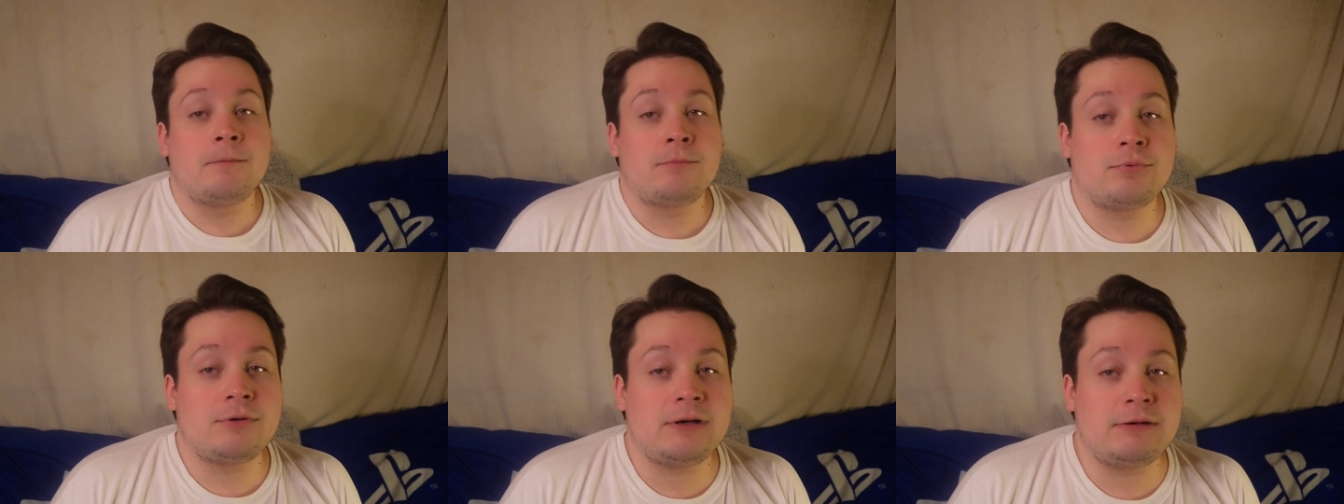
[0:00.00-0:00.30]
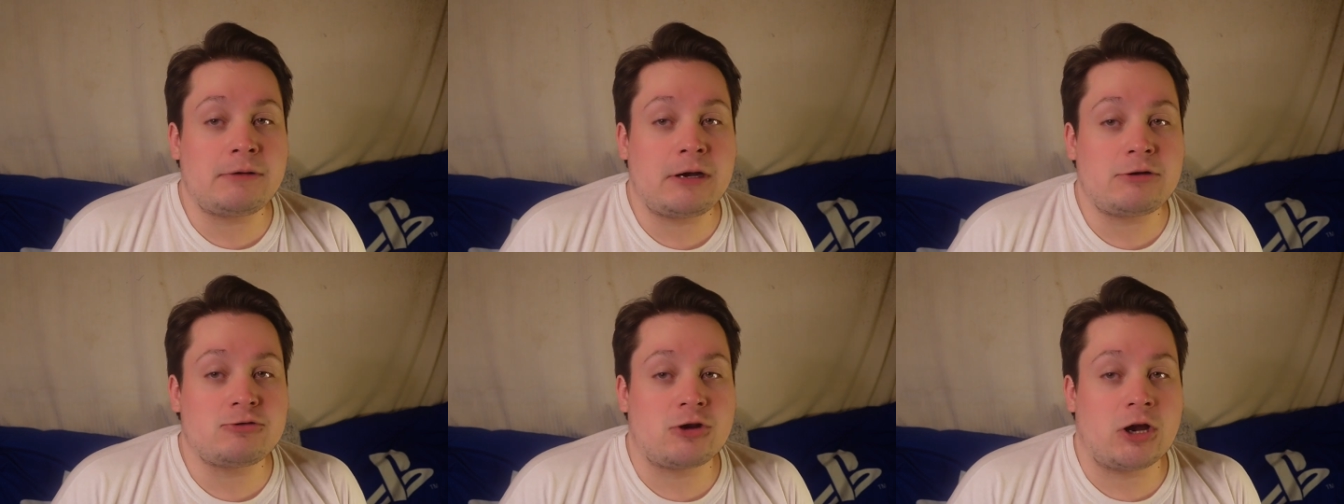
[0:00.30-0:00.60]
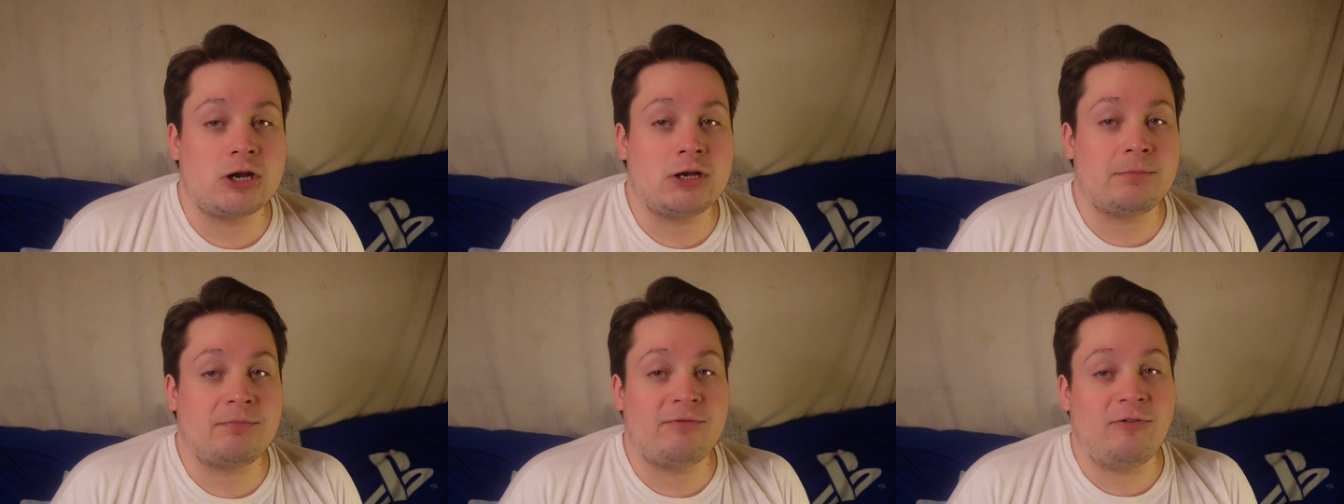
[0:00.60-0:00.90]
pre-race
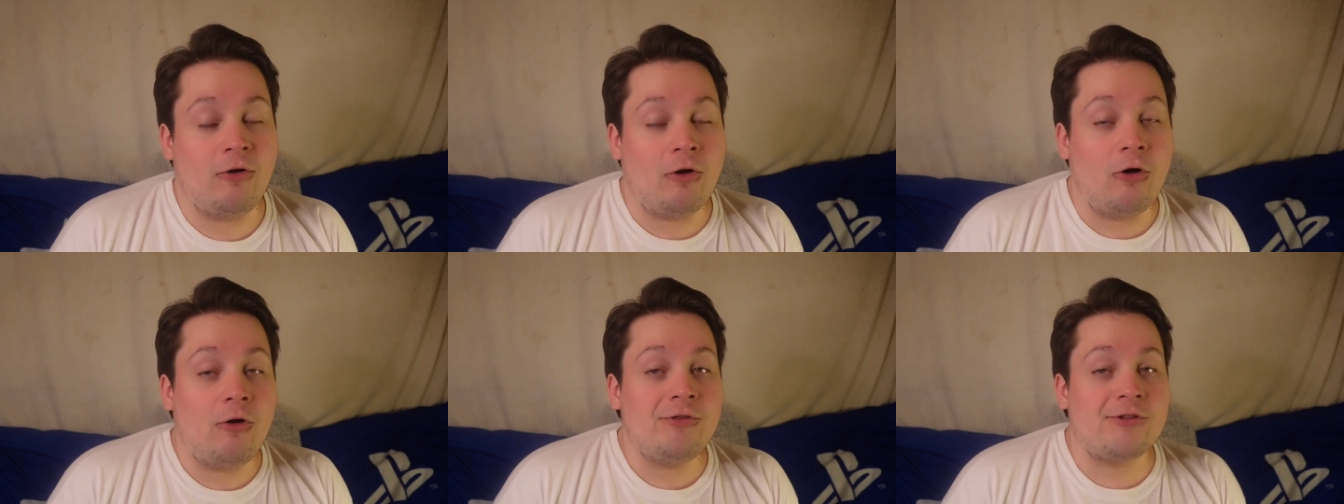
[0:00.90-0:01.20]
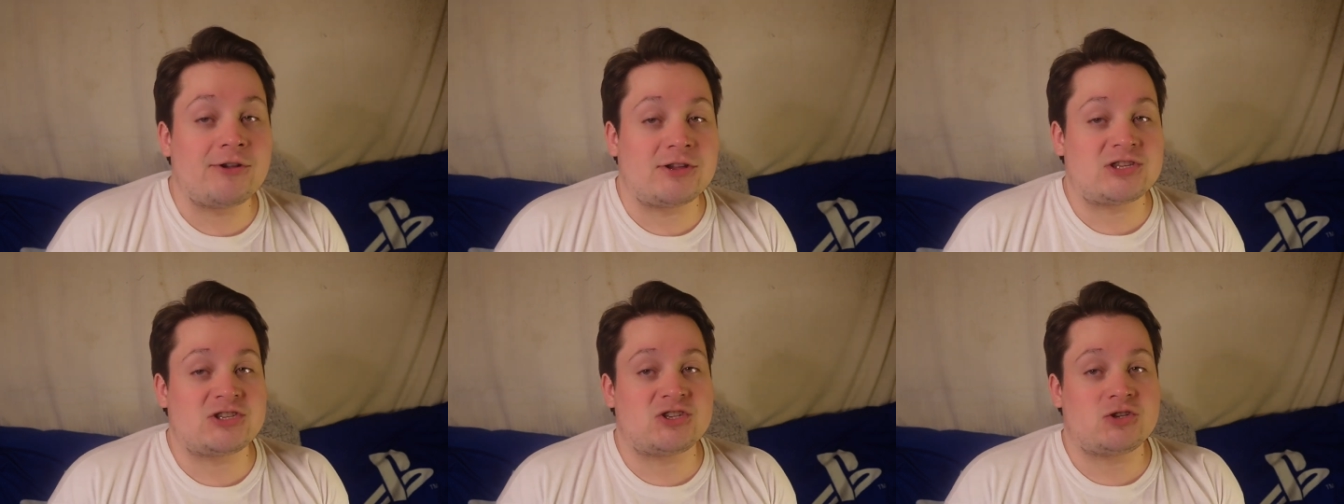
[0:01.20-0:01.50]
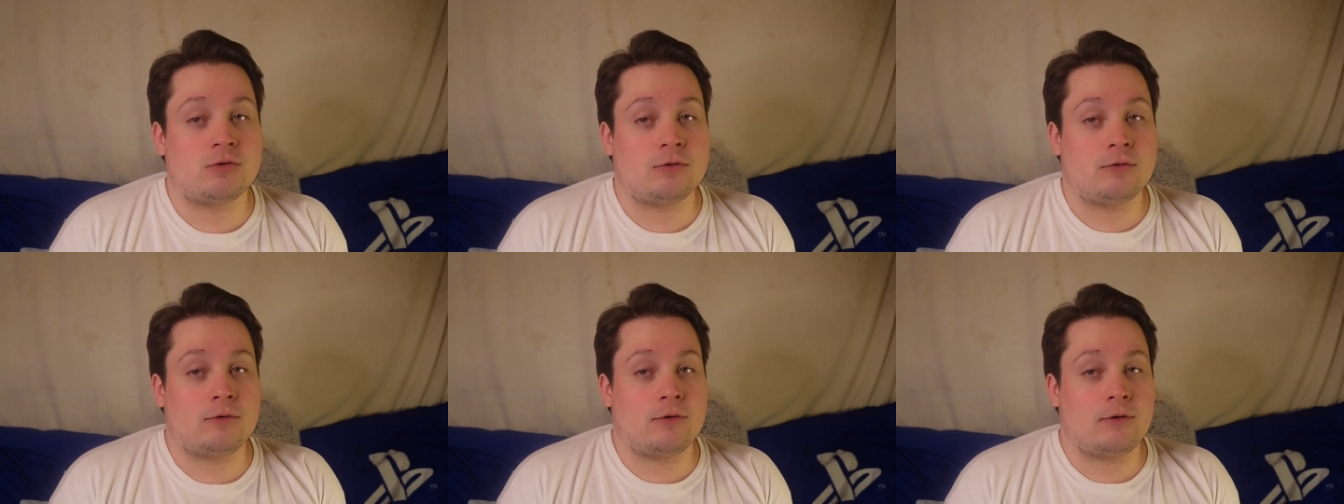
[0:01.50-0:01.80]
roundup for the
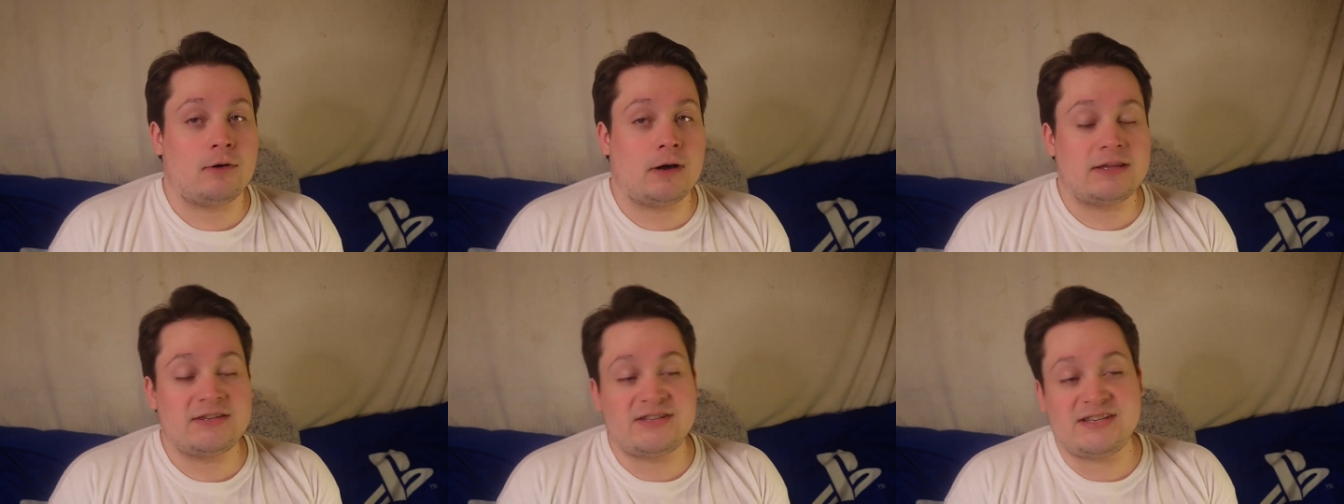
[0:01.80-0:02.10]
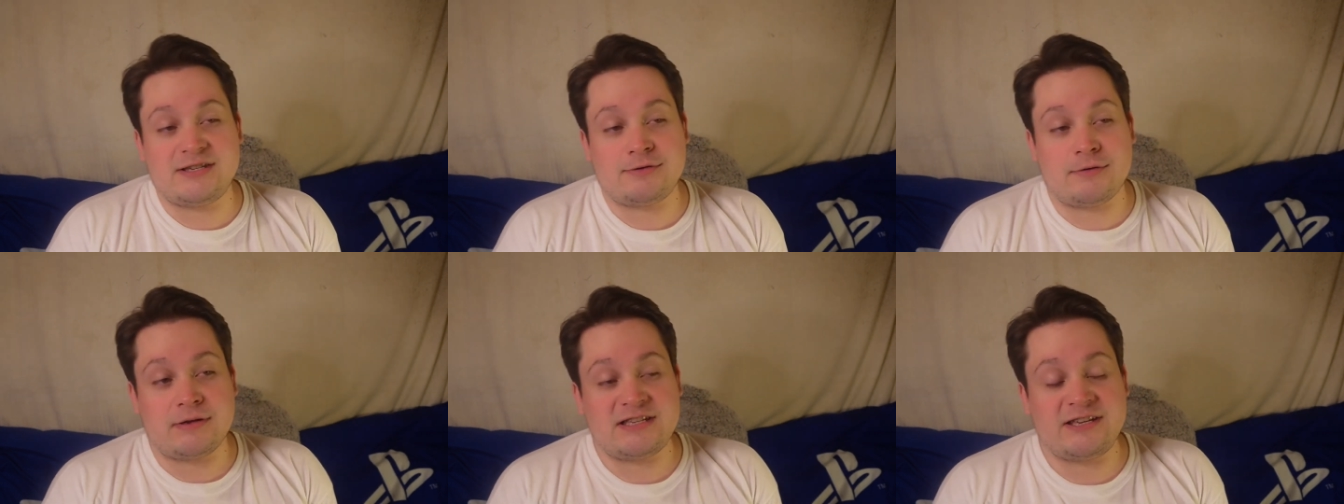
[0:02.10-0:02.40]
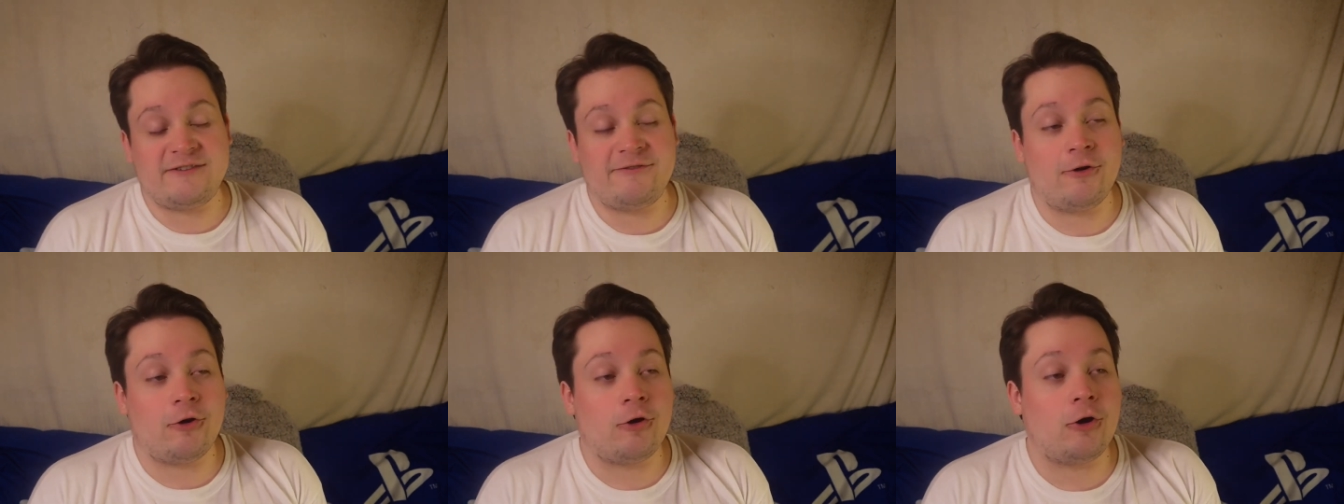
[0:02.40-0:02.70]

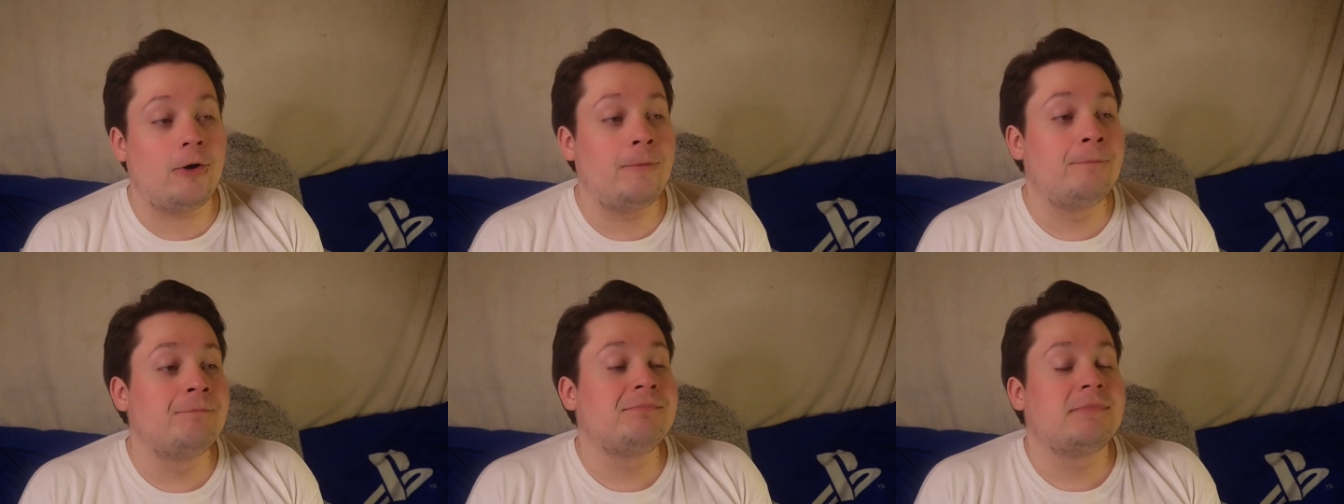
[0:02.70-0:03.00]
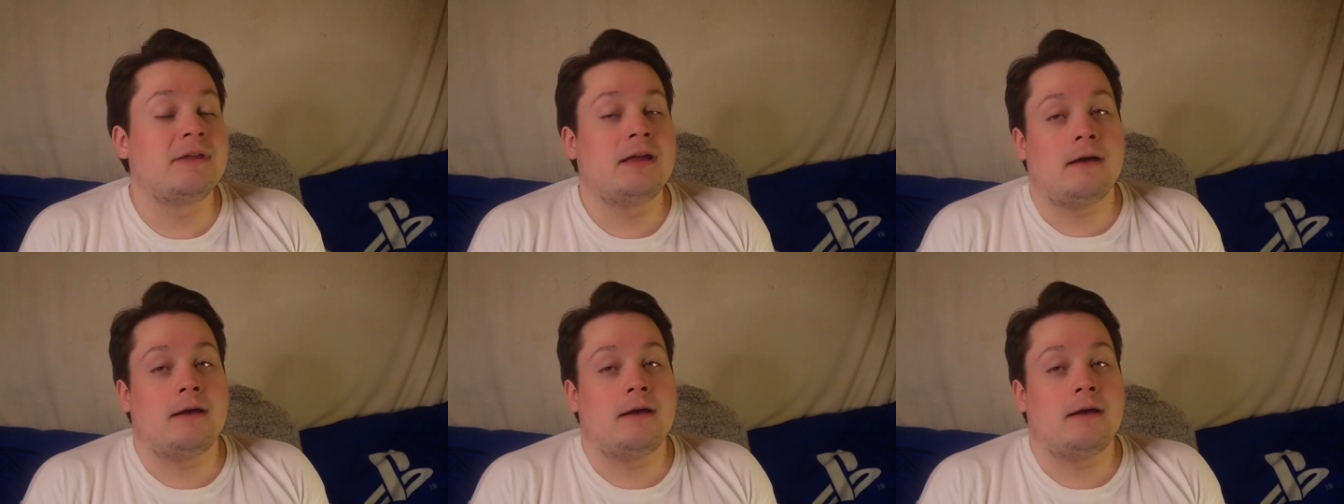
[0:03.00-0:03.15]
2024